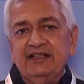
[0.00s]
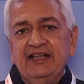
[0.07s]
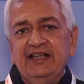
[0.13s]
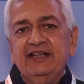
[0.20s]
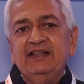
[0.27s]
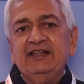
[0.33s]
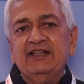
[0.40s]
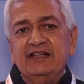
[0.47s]

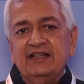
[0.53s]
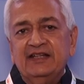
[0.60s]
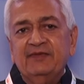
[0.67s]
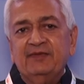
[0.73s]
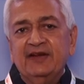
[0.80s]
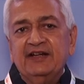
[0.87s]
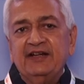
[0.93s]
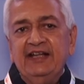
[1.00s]
in
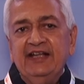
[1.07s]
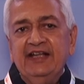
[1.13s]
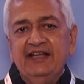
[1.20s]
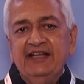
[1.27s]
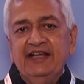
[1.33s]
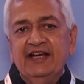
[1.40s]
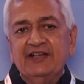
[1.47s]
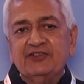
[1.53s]
different
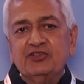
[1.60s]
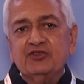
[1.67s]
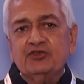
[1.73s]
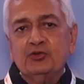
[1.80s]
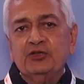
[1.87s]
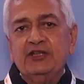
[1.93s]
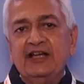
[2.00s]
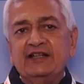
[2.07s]
areas
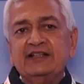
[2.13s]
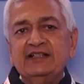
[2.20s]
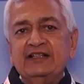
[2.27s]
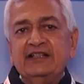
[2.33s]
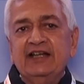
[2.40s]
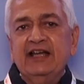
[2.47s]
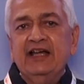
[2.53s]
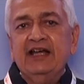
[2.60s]
so that
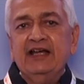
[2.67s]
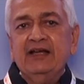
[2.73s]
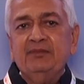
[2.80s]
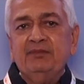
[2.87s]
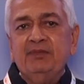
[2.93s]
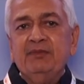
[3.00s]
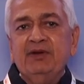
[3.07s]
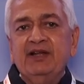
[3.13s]

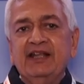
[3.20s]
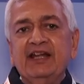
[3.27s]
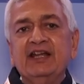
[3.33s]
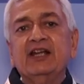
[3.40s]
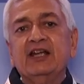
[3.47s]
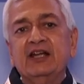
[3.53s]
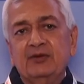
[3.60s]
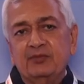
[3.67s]
people
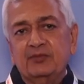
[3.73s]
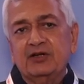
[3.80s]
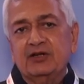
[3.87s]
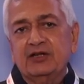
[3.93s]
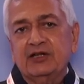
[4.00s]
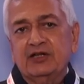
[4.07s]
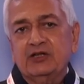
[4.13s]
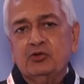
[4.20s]
can come
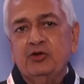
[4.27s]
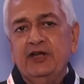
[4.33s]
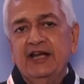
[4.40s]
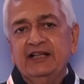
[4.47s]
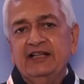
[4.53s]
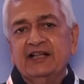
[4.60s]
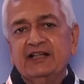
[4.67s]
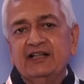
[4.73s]

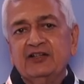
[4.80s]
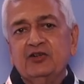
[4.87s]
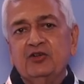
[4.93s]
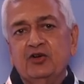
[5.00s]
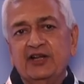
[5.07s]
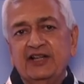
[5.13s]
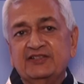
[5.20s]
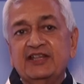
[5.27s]
together
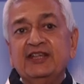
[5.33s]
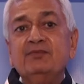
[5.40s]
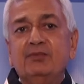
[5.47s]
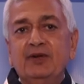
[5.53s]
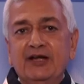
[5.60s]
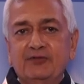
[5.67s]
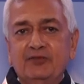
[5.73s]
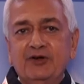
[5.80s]
on the same
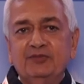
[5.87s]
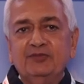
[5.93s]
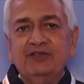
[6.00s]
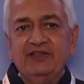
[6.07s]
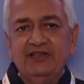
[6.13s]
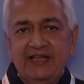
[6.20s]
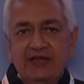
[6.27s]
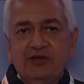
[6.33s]
platform.
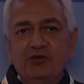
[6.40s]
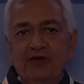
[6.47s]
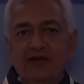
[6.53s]
Thank you